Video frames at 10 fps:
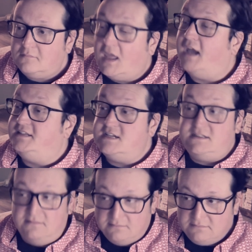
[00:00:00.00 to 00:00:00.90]
I
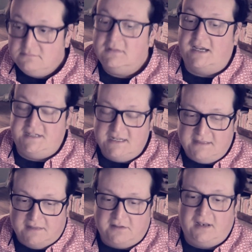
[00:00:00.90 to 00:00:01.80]
did.
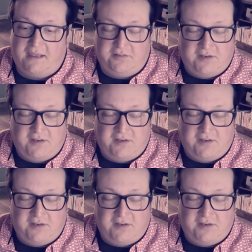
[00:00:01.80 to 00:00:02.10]
That's a nice